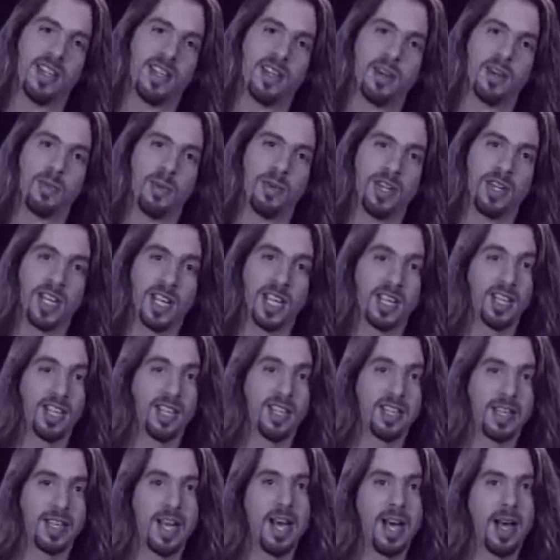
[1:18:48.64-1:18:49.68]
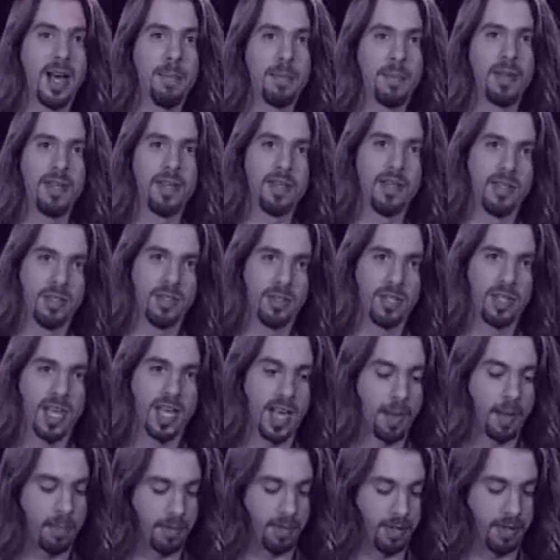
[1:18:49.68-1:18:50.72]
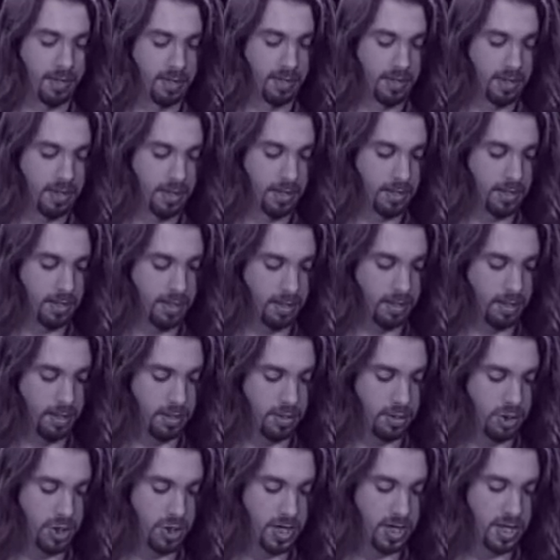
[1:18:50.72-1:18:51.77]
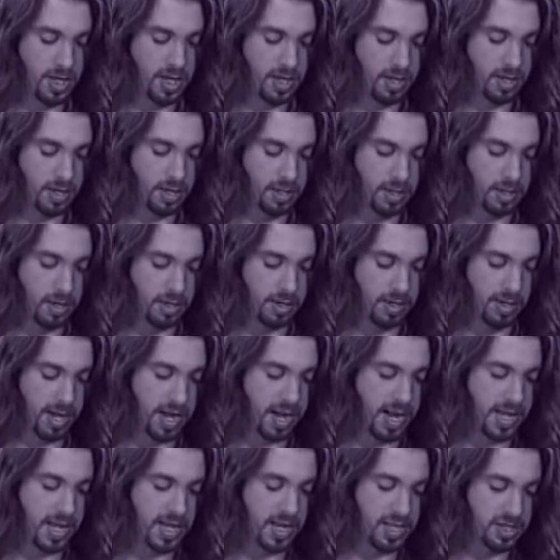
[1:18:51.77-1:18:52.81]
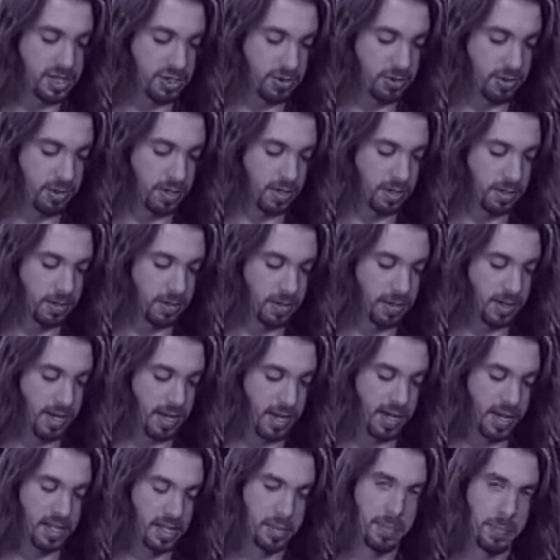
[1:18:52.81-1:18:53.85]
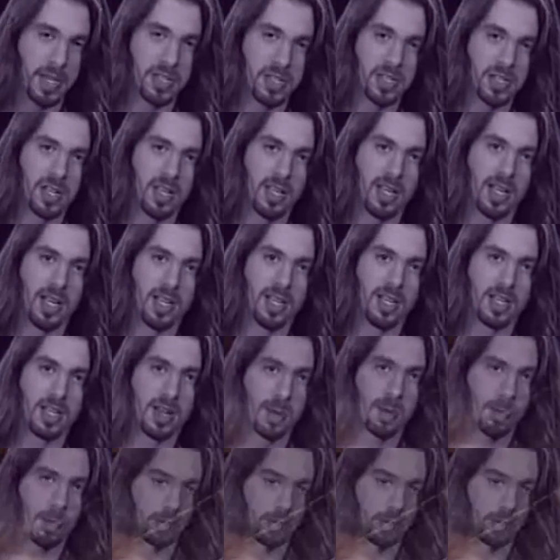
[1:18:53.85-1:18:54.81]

When you get to the top, you're tapping the G on the high E string, and it's basically a double